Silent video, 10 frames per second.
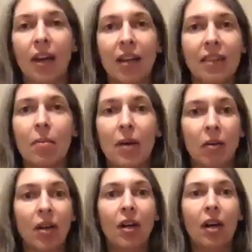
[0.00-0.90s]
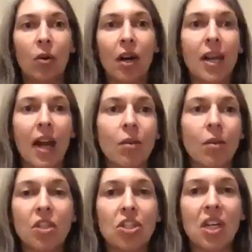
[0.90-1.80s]
think about, okay, not
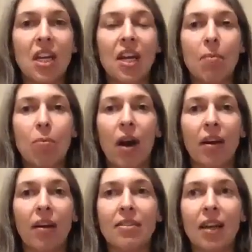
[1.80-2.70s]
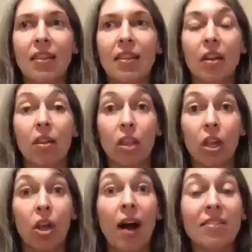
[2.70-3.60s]
using GE products and then the
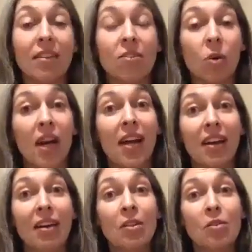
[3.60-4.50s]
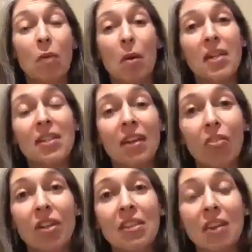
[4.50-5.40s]
losses. Okay, so maybe it didn't
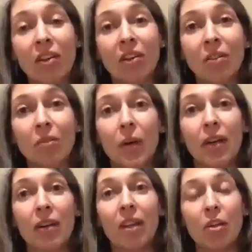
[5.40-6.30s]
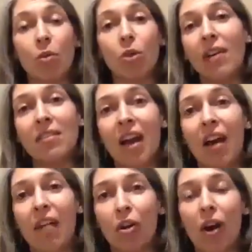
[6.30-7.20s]
increase yield, but then you lost
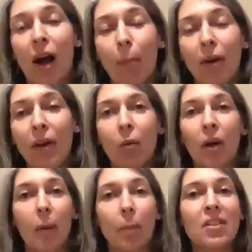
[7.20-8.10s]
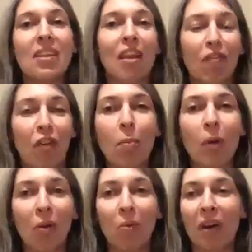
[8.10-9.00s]
half your crop. What happens to that
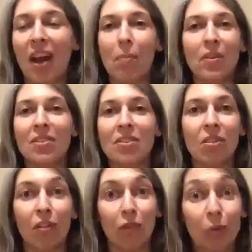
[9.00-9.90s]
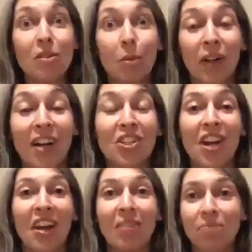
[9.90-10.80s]
farmer? What happens to the food supply
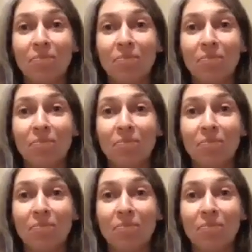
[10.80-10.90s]
chain?